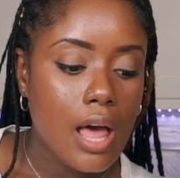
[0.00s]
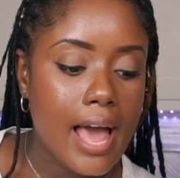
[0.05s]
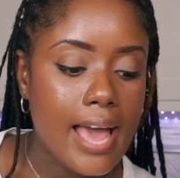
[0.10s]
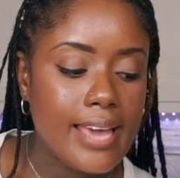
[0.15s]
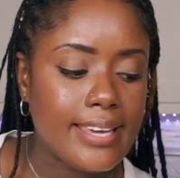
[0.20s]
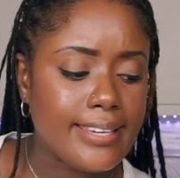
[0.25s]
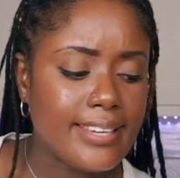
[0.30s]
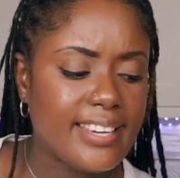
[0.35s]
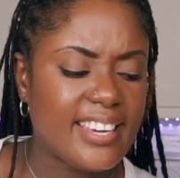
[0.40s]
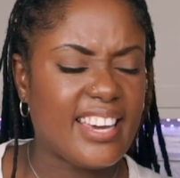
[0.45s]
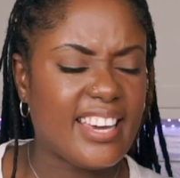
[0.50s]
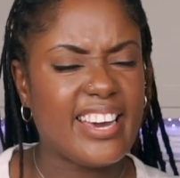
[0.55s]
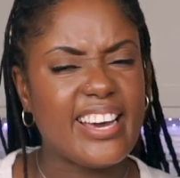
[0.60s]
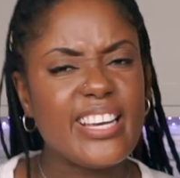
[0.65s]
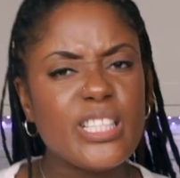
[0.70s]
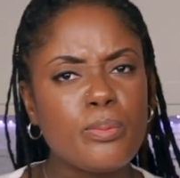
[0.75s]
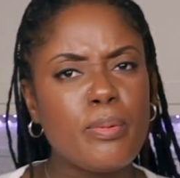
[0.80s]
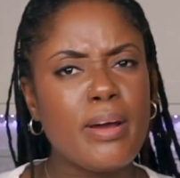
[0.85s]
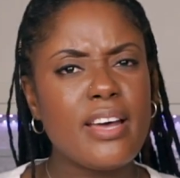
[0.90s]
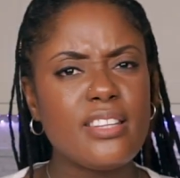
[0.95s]
I
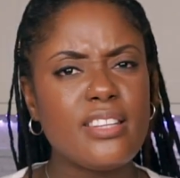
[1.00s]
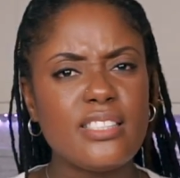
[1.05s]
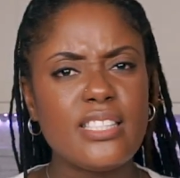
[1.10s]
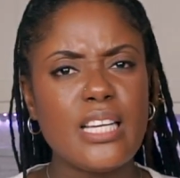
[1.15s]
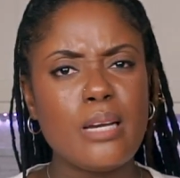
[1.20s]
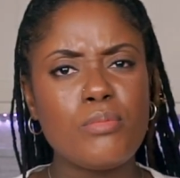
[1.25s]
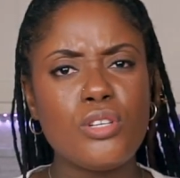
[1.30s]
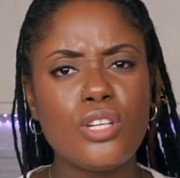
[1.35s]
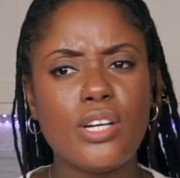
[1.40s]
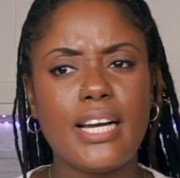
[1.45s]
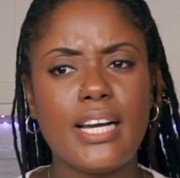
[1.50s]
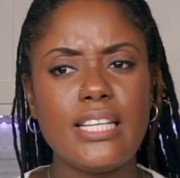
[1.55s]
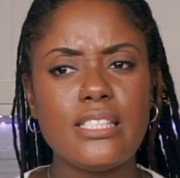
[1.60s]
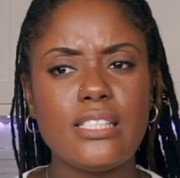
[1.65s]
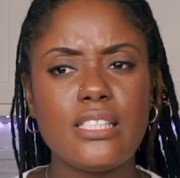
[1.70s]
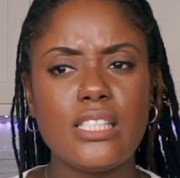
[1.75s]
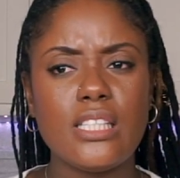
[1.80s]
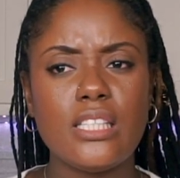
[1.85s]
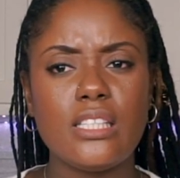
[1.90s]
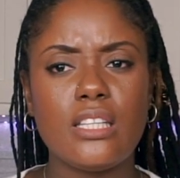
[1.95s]
guess by the time you guys
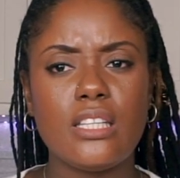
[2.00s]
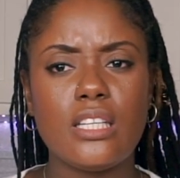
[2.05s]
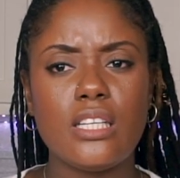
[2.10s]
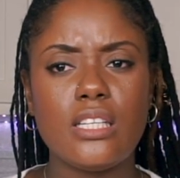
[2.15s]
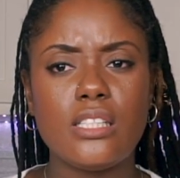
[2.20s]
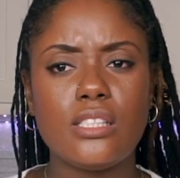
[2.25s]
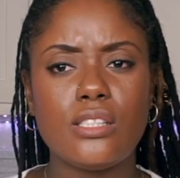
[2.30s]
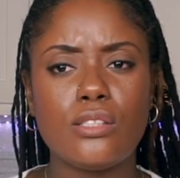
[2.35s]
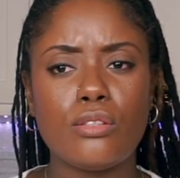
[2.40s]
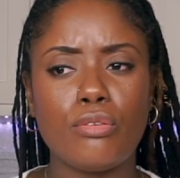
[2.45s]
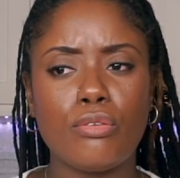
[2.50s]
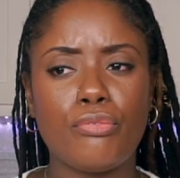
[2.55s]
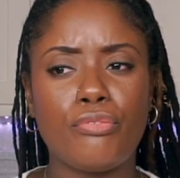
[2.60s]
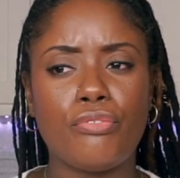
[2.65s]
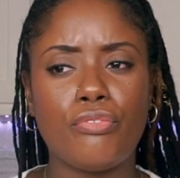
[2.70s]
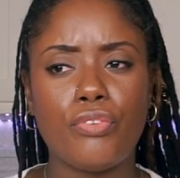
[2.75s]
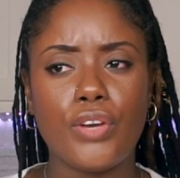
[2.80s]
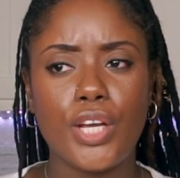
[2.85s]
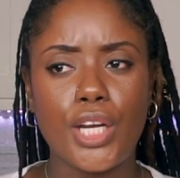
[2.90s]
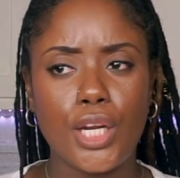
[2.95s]
see this
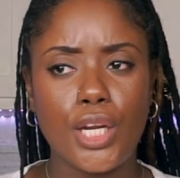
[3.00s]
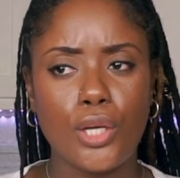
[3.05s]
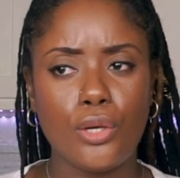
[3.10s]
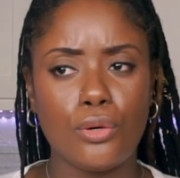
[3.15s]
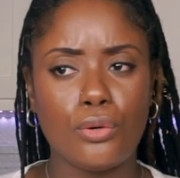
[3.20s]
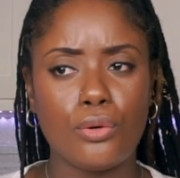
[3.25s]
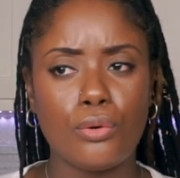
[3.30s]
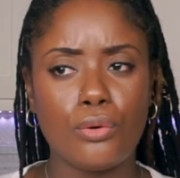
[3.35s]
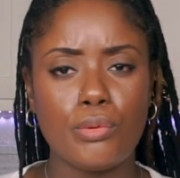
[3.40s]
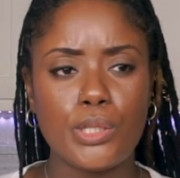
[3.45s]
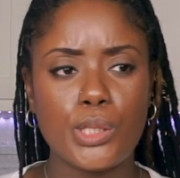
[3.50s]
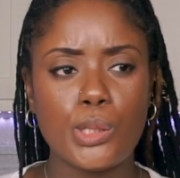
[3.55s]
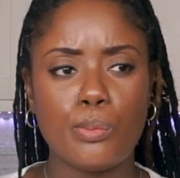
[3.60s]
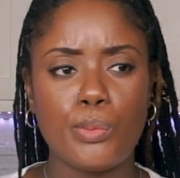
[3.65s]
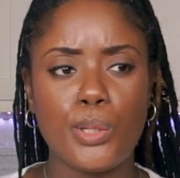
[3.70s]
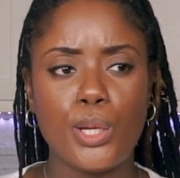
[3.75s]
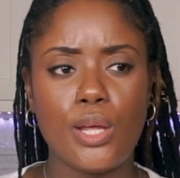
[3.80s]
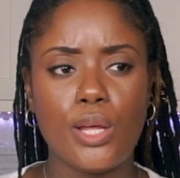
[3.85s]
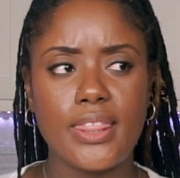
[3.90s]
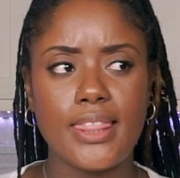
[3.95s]
video, which will
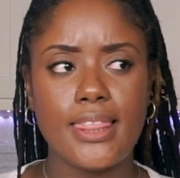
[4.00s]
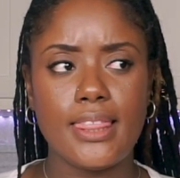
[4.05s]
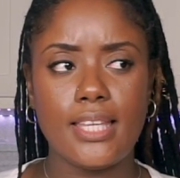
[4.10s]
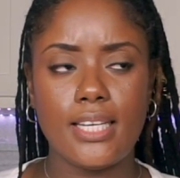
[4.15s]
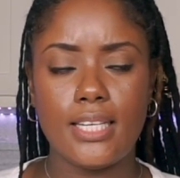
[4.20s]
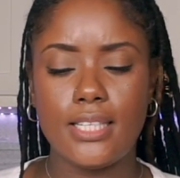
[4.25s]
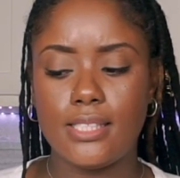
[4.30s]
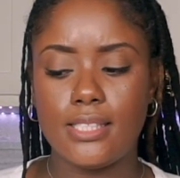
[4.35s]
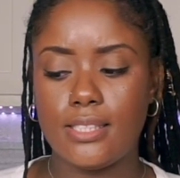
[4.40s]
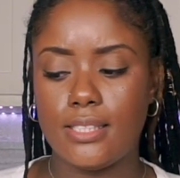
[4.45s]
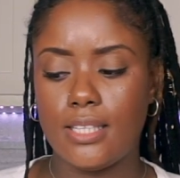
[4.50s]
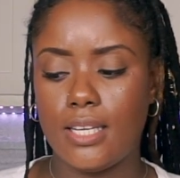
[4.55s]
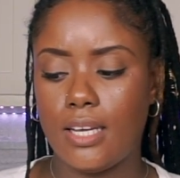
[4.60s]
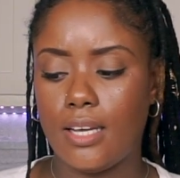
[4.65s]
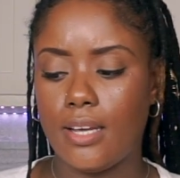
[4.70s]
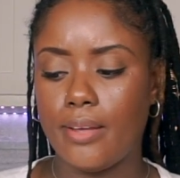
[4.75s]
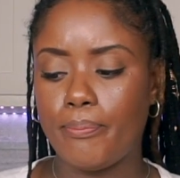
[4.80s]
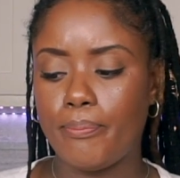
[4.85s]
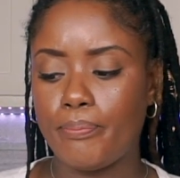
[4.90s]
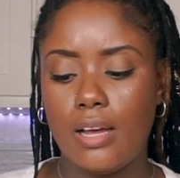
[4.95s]
be on
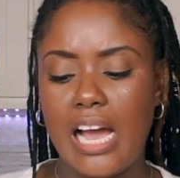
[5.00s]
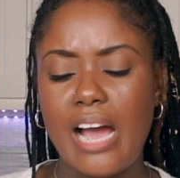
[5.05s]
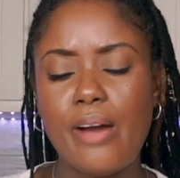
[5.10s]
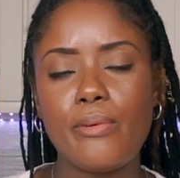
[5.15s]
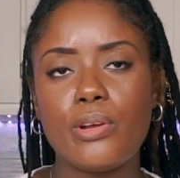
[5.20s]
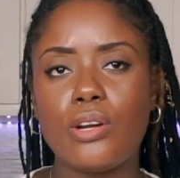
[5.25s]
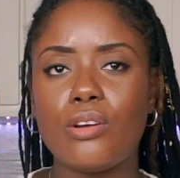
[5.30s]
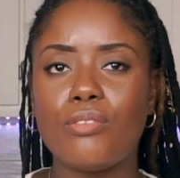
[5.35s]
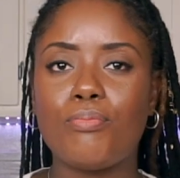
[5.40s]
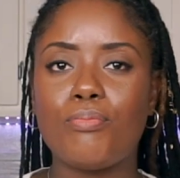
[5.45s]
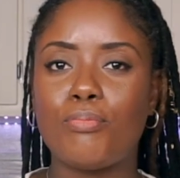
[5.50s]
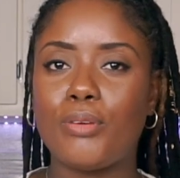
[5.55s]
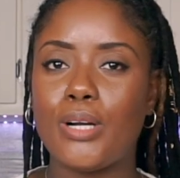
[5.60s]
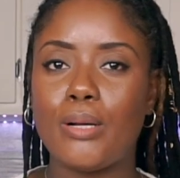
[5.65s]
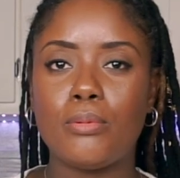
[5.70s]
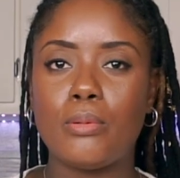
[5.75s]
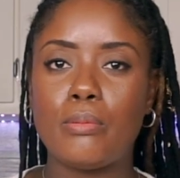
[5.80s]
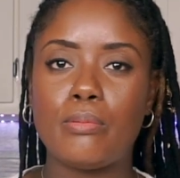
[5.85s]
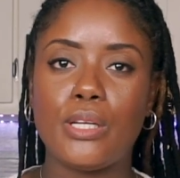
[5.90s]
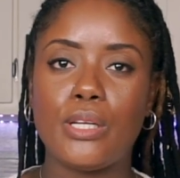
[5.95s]
Thursday, I would have
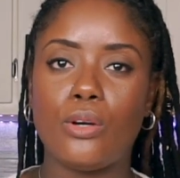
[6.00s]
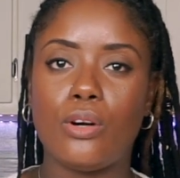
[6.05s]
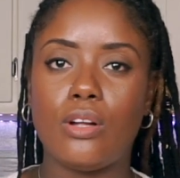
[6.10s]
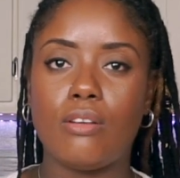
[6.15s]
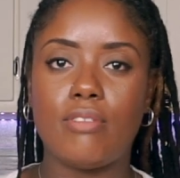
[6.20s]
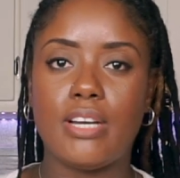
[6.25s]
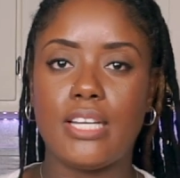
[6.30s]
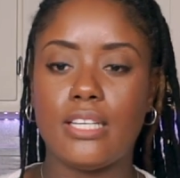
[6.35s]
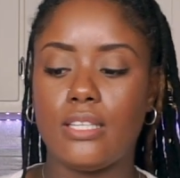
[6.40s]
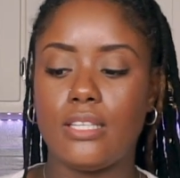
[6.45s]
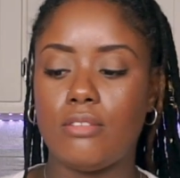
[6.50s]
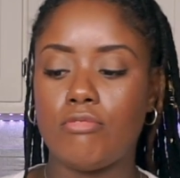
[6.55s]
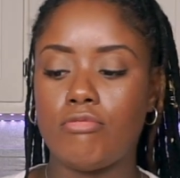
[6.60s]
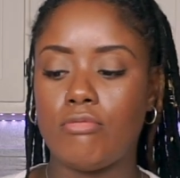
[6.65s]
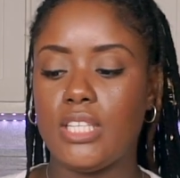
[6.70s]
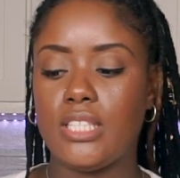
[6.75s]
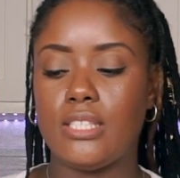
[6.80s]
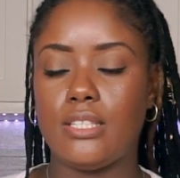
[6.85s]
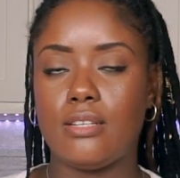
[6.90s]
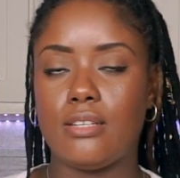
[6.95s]
probably already
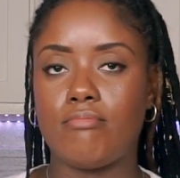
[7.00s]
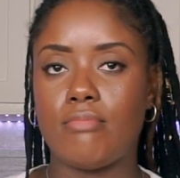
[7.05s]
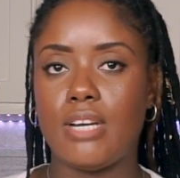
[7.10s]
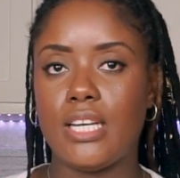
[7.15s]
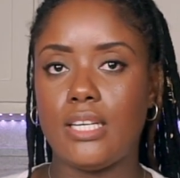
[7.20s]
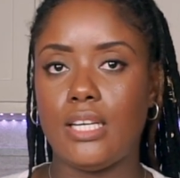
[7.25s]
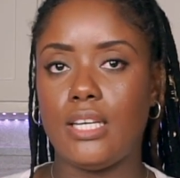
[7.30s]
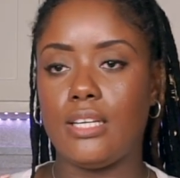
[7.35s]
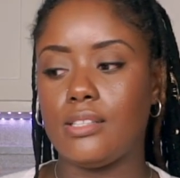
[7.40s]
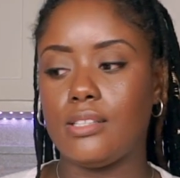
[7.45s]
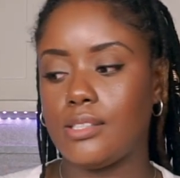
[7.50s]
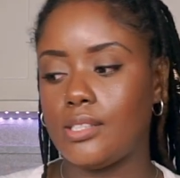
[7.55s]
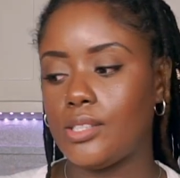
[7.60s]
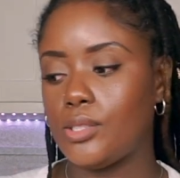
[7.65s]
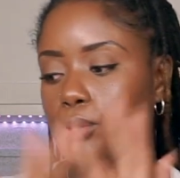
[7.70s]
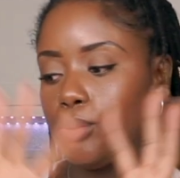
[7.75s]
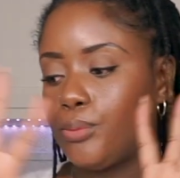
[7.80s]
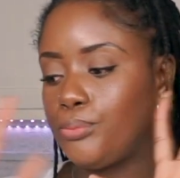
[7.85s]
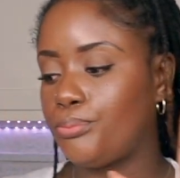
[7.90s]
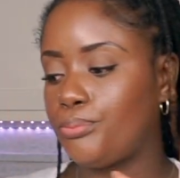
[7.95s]
redid my nails.
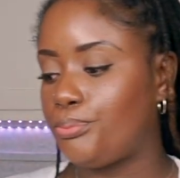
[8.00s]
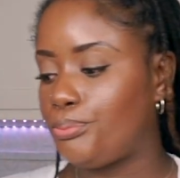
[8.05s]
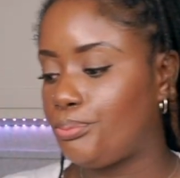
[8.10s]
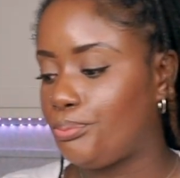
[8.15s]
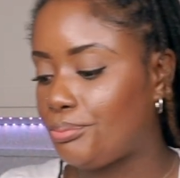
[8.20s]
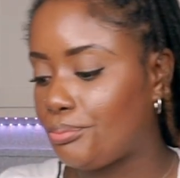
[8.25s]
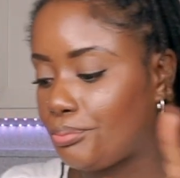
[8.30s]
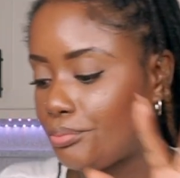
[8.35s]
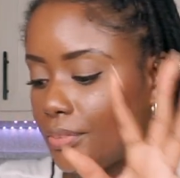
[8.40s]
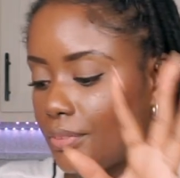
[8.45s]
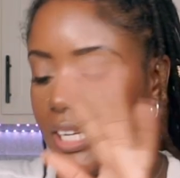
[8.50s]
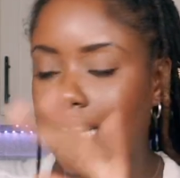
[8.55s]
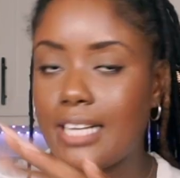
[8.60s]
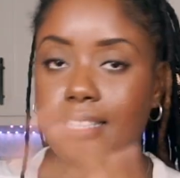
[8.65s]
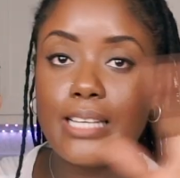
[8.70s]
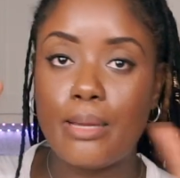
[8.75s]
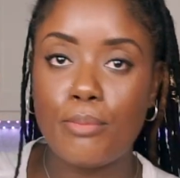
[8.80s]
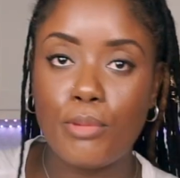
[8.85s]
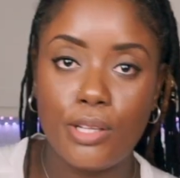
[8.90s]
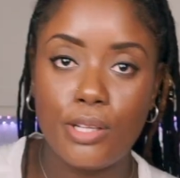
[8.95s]
So next
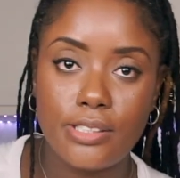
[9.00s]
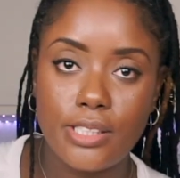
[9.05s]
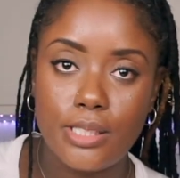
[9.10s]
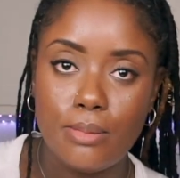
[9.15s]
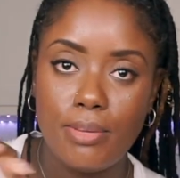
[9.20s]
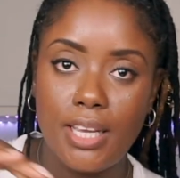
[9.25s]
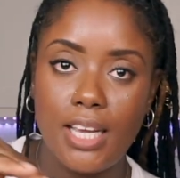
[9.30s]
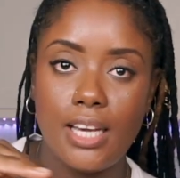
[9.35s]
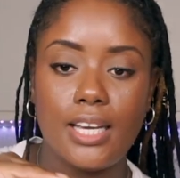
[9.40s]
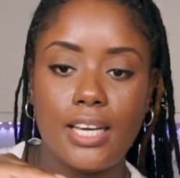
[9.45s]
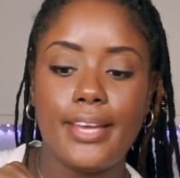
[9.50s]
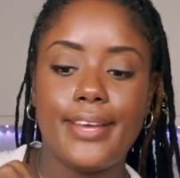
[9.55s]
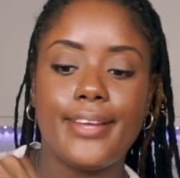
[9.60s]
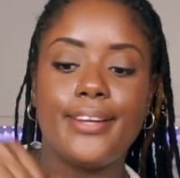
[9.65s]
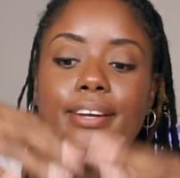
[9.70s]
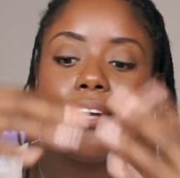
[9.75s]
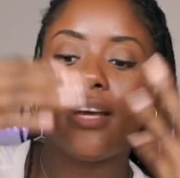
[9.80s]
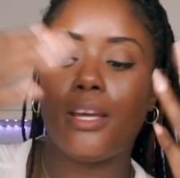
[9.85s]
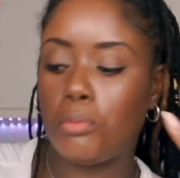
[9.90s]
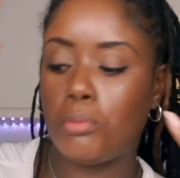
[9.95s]
time y'all see me
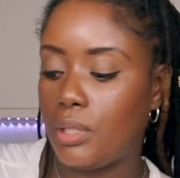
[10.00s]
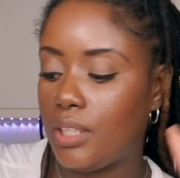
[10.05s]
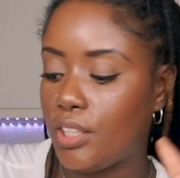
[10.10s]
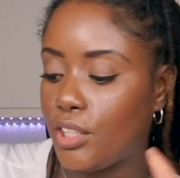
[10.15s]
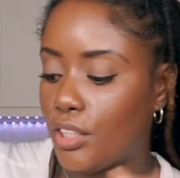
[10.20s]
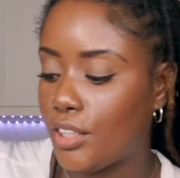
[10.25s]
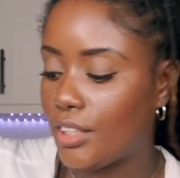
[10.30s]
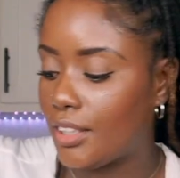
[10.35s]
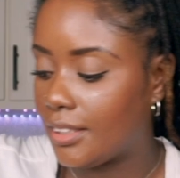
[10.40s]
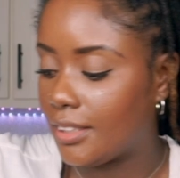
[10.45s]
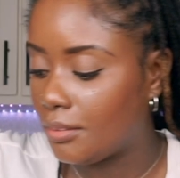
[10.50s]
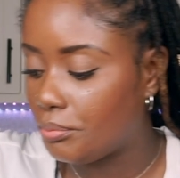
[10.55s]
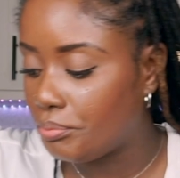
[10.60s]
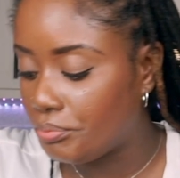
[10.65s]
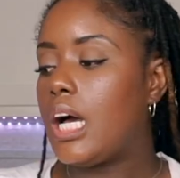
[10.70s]
again, it will look good.